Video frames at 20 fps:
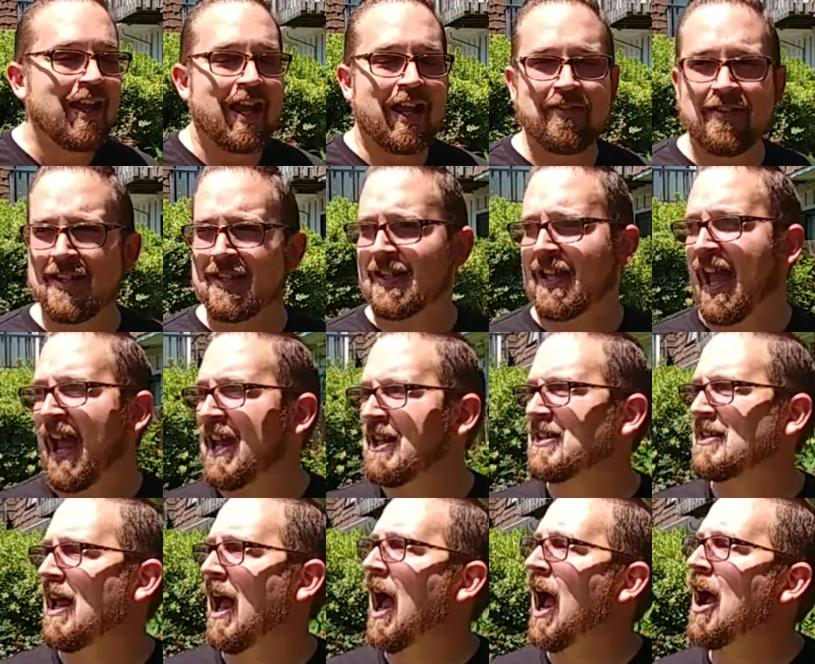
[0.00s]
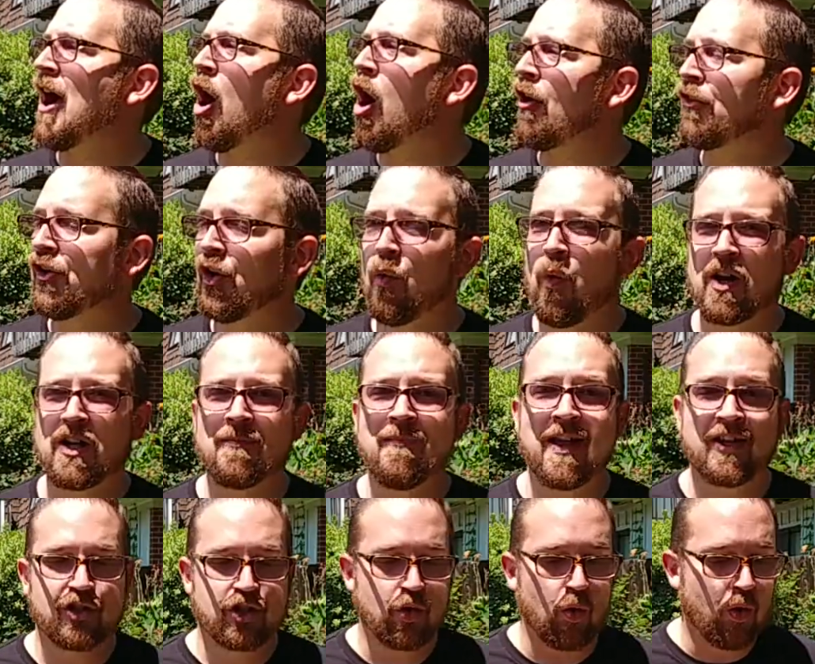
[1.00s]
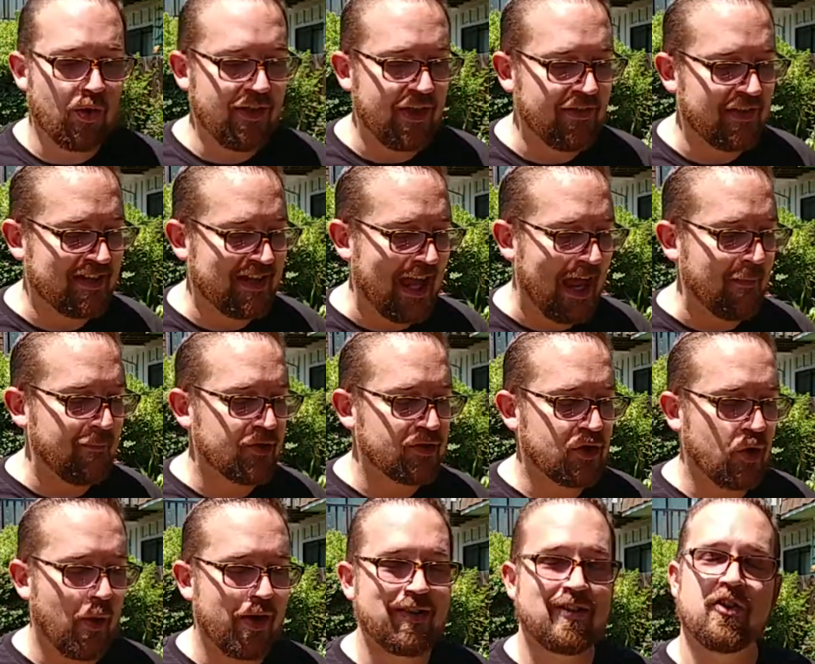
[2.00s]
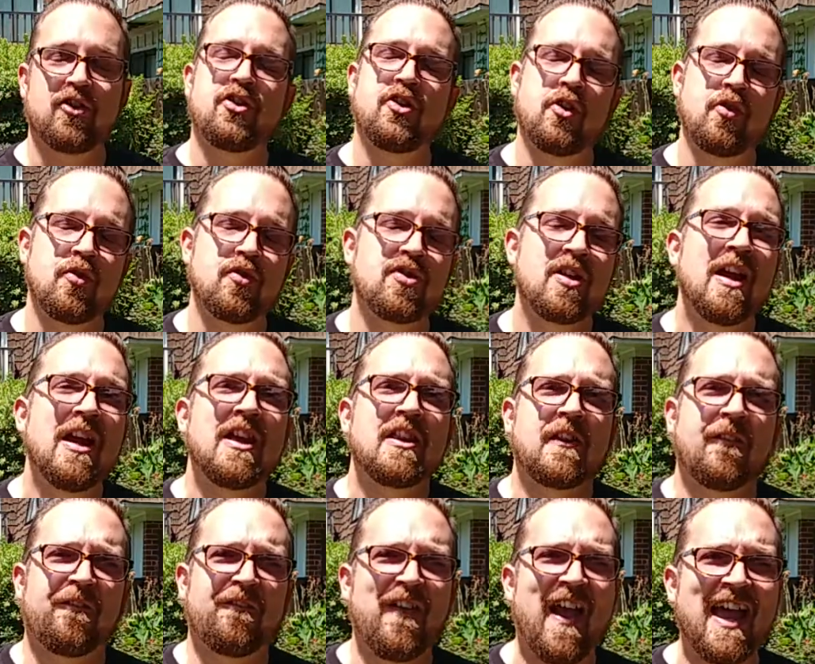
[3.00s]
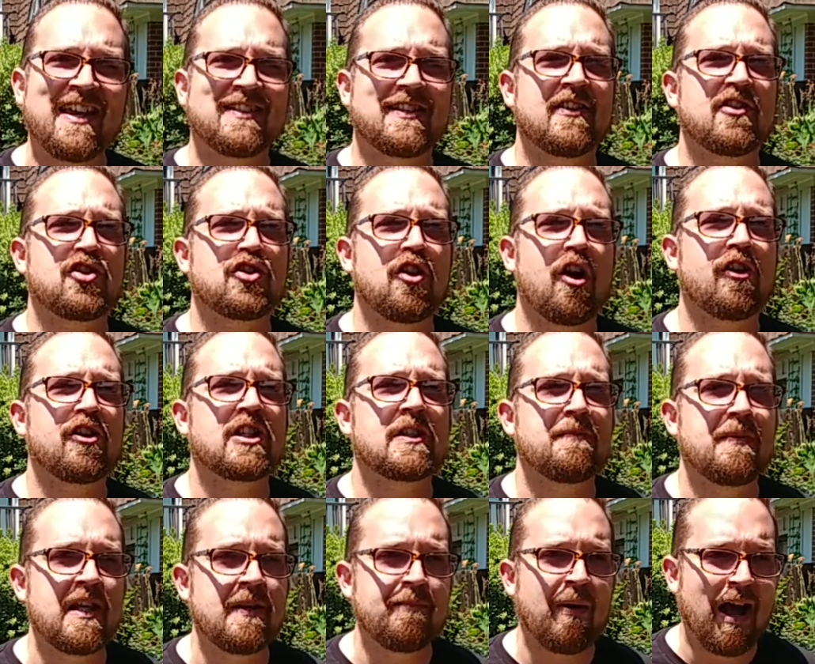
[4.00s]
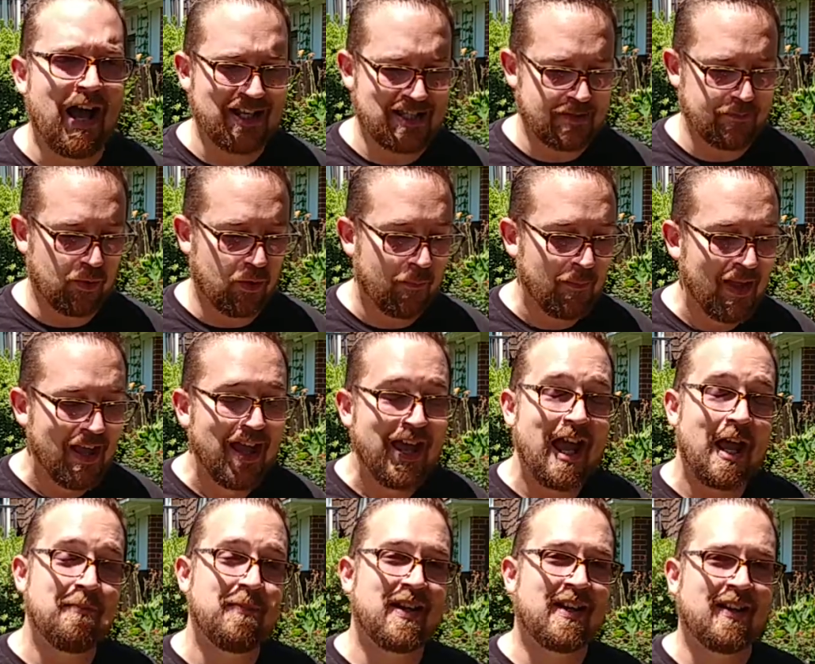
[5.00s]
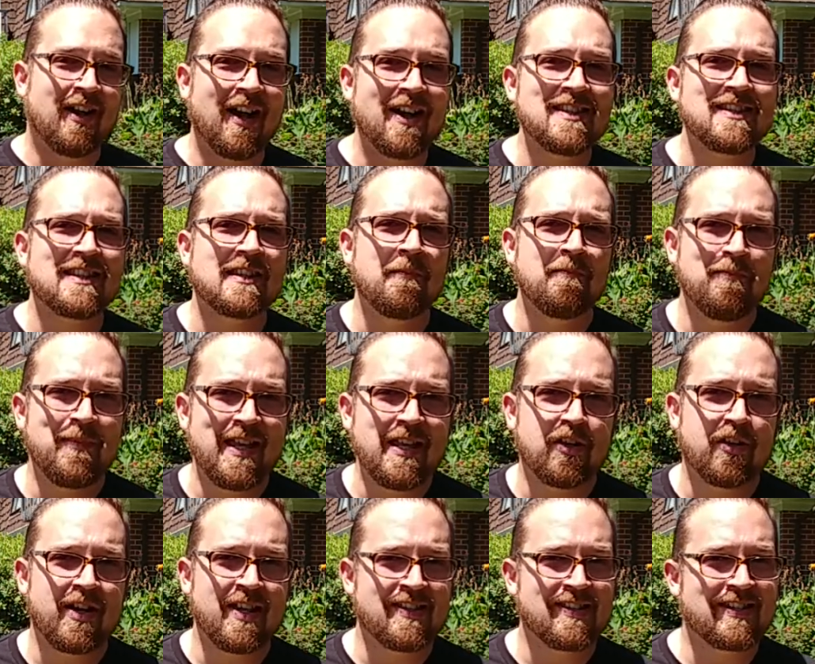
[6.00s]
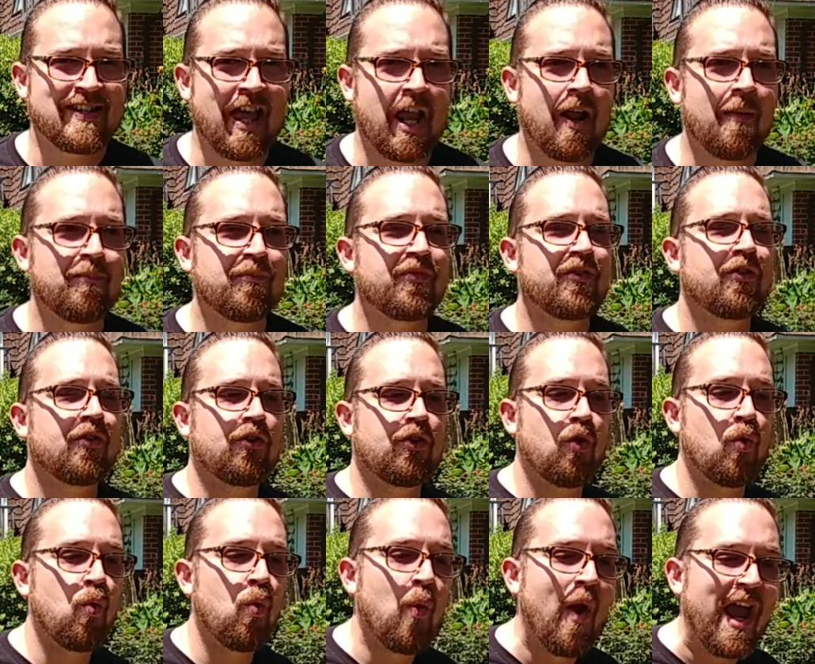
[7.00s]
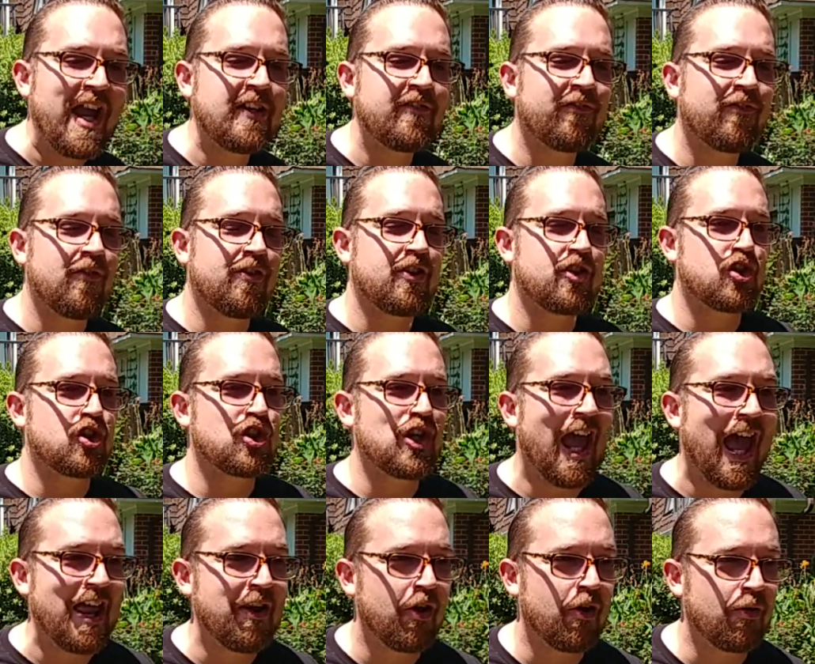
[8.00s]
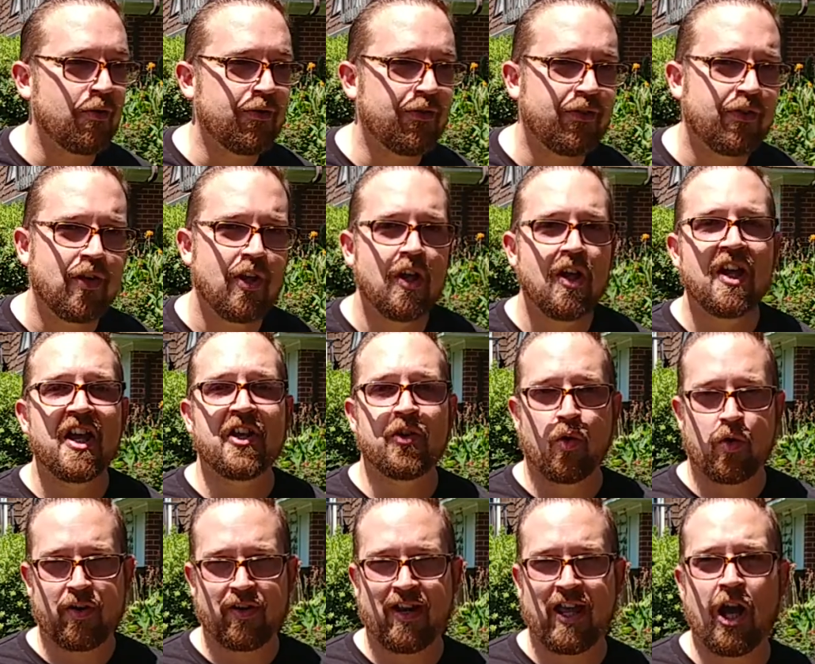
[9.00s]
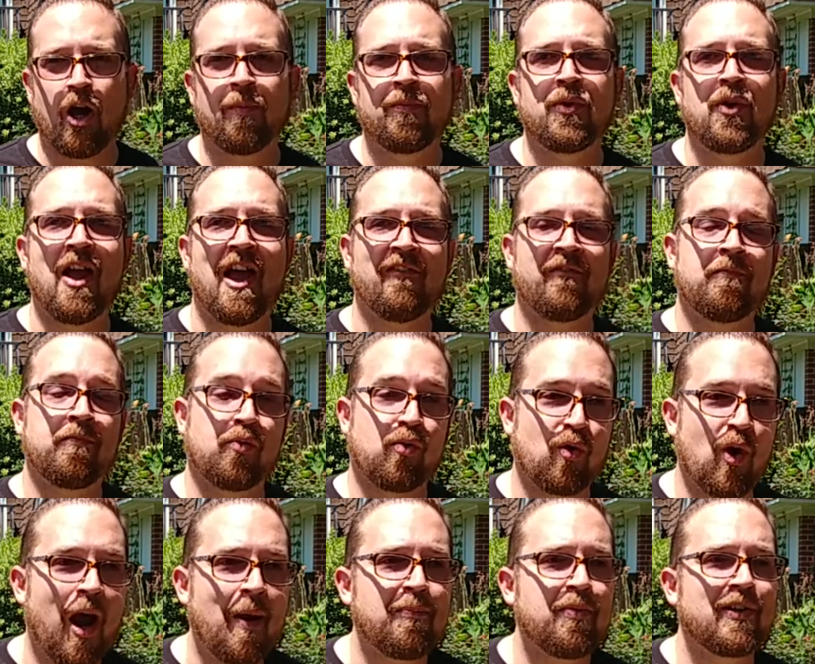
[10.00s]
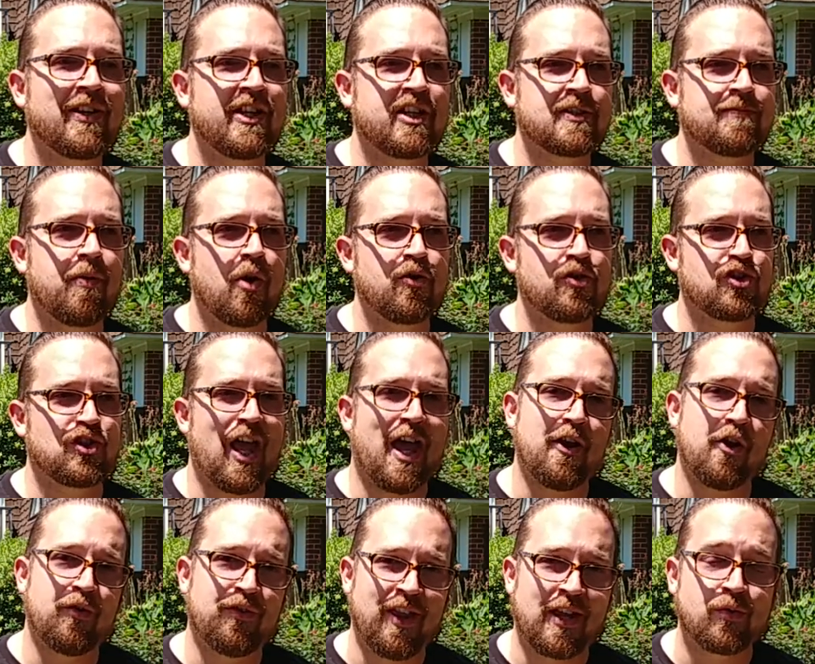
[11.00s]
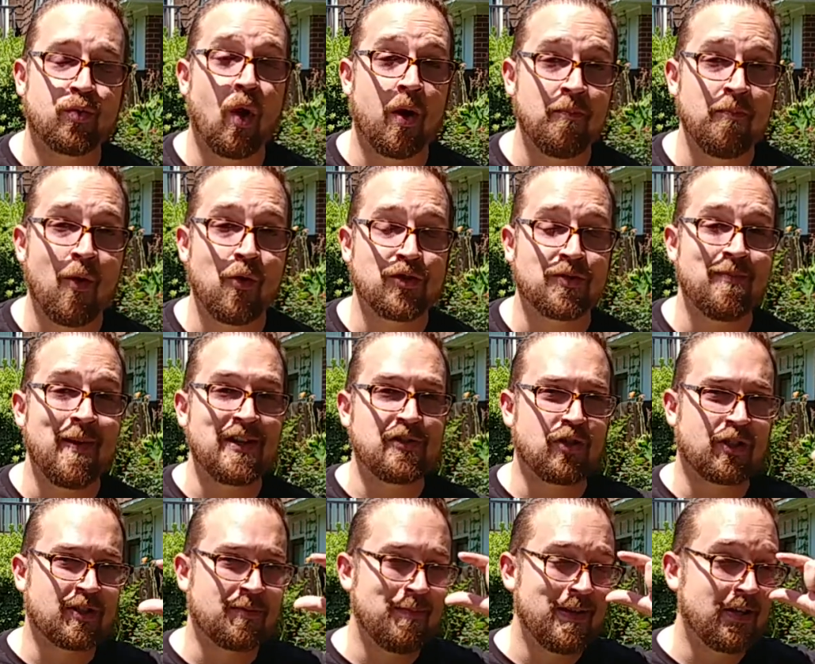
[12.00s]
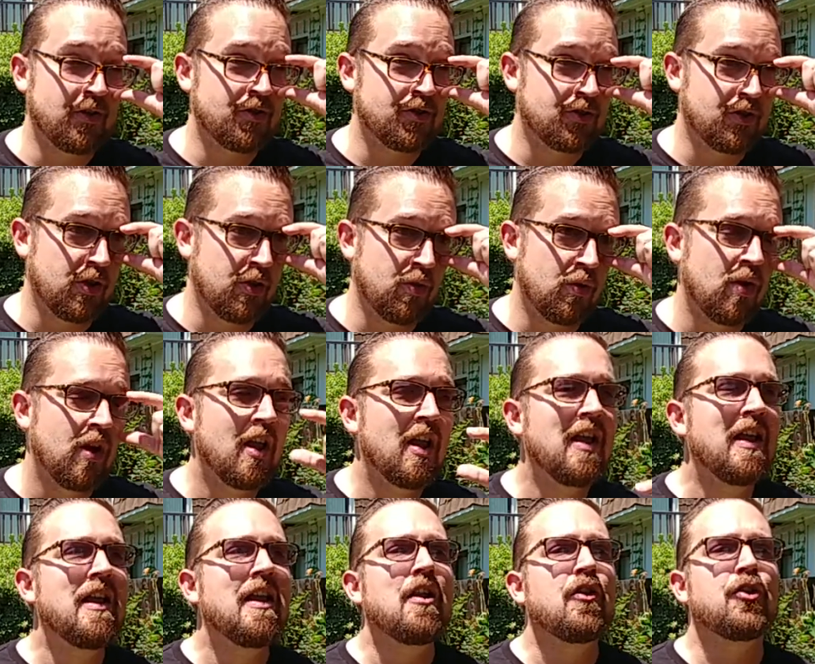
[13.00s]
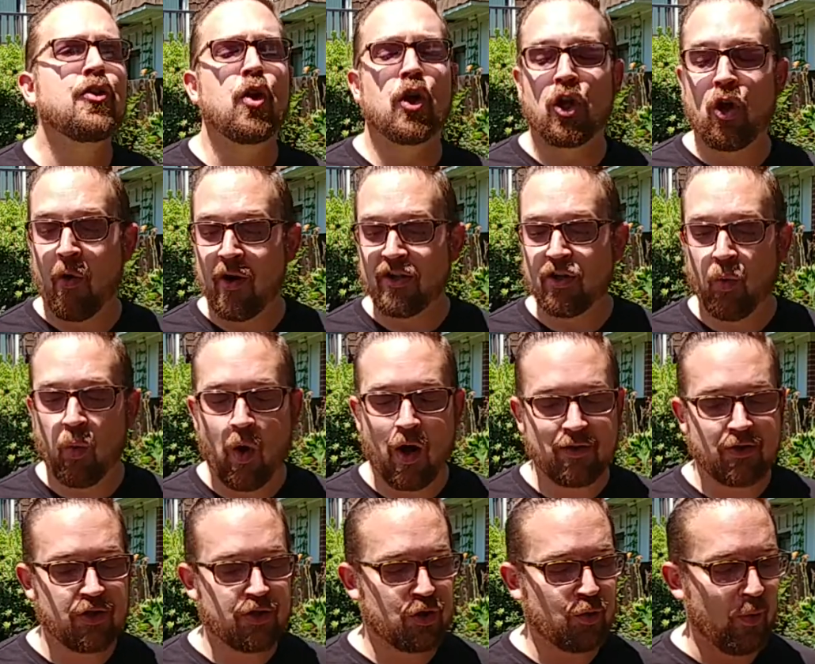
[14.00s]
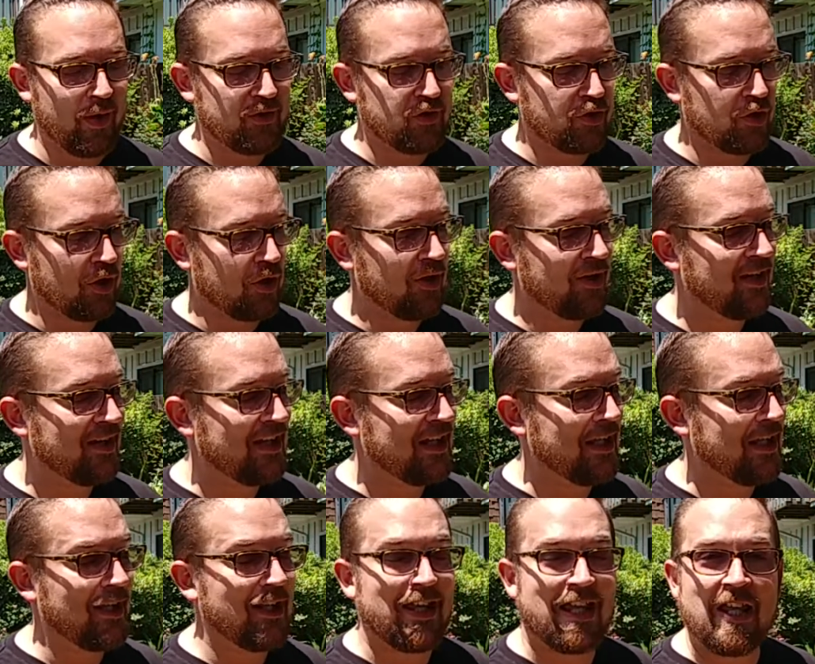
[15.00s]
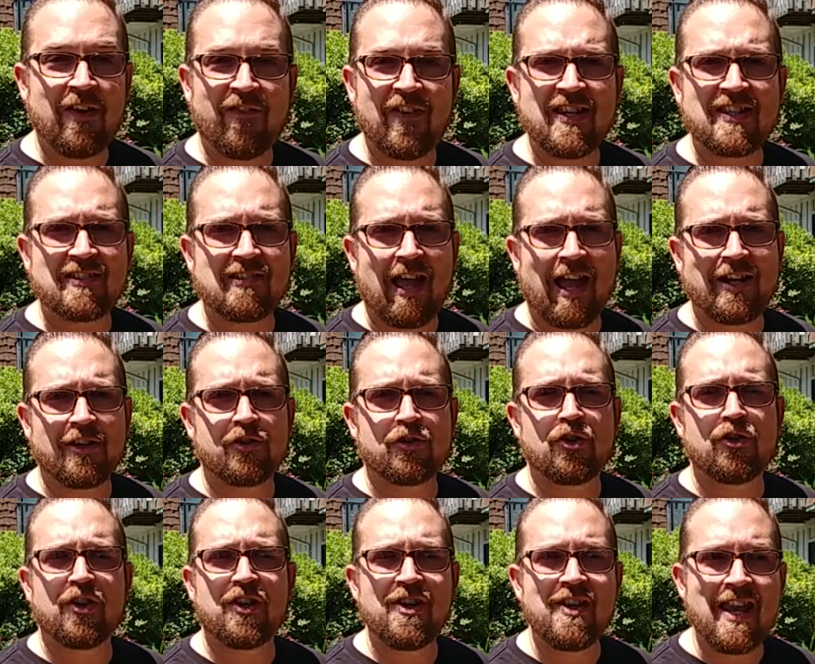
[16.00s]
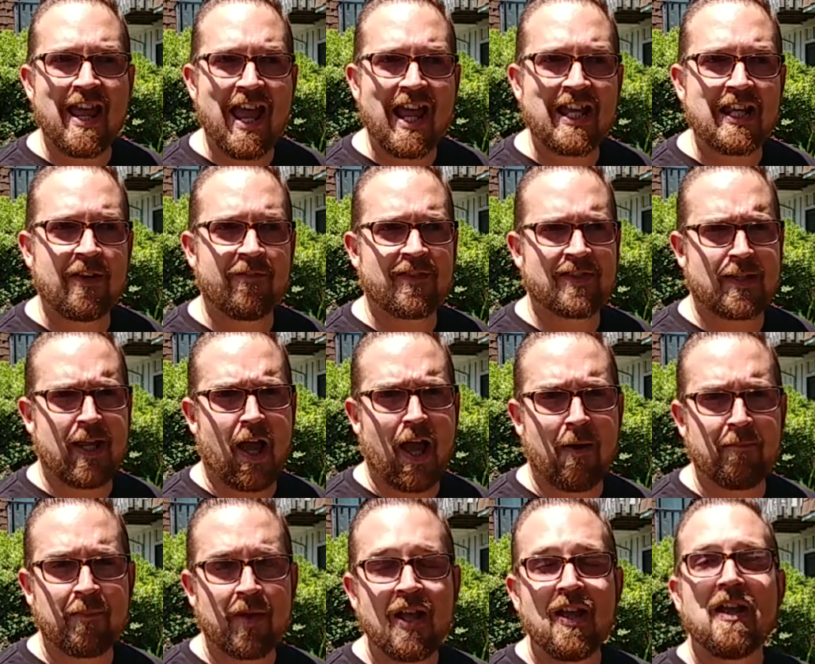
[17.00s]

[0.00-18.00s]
In this case, I also want to make sure that the camera is going to use the fastest shutter speed possible. And because the meter is set up to wait for the shadows in order to help you have properly exposed shadows, that's what most matrix meters do, you're going to want to switch your EV slider to the negative stop.